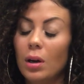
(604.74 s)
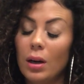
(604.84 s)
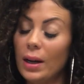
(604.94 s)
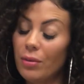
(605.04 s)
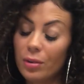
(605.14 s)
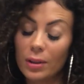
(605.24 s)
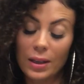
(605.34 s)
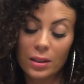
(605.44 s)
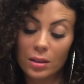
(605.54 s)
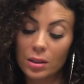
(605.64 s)
and I feel like
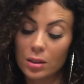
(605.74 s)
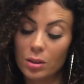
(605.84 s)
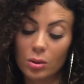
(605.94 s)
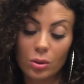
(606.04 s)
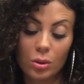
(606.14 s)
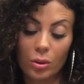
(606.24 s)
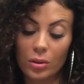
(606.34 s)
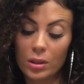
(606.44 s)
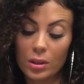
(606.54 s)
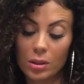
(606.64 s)
this is you,
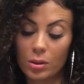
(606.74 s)
Taurus,